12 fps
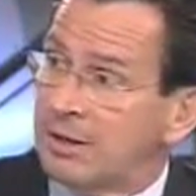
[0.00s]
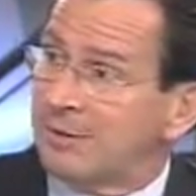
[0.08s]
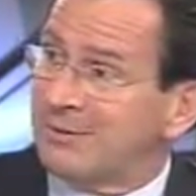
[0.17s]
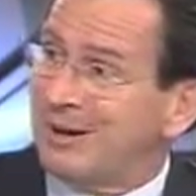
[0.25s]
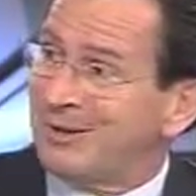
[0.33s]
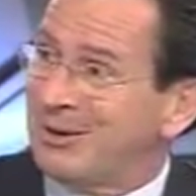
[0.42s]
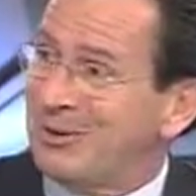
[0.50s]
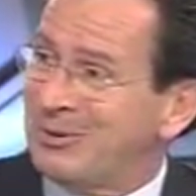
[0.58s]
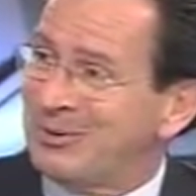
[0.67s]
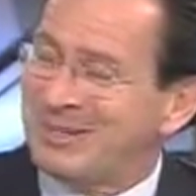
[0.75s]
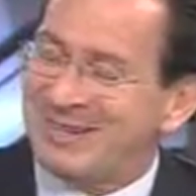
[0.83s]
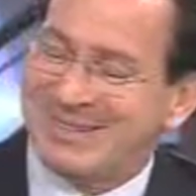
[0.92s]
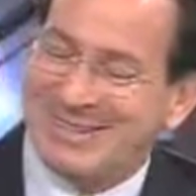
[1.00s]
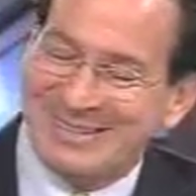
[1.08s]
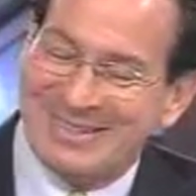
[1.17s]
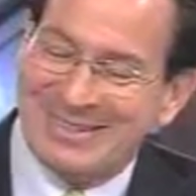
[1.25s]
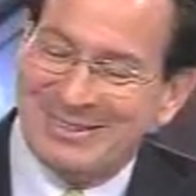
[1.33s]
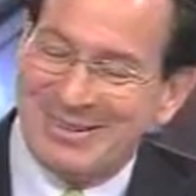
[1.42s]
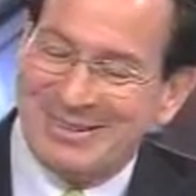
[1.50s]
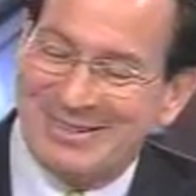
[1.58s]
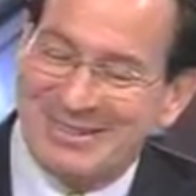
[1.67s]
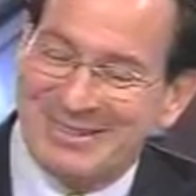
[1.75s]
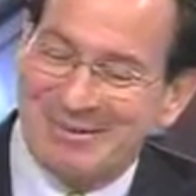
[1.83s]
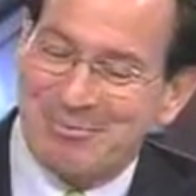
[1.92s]
I'll hold Dick
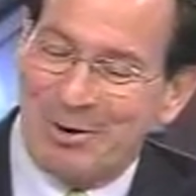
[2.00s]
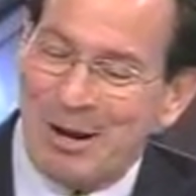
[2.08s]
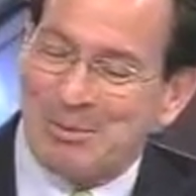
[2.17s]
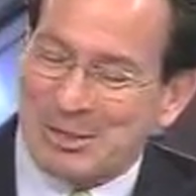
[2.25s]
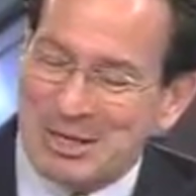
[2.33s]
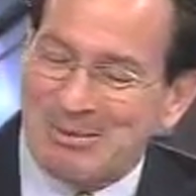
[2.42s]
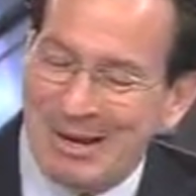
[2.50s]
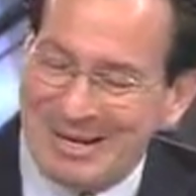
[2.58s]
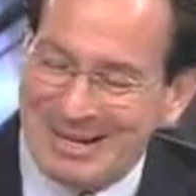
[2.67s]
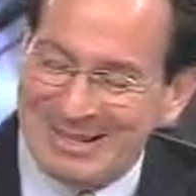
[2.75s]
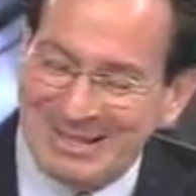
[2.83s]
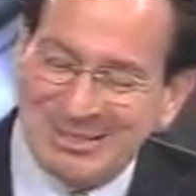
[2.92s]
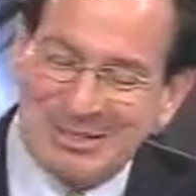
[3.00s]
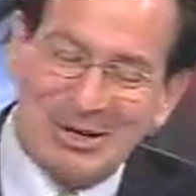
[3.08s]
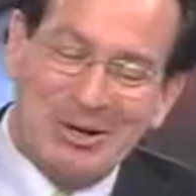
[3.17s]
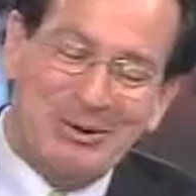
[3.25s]
to the promise he made on this show.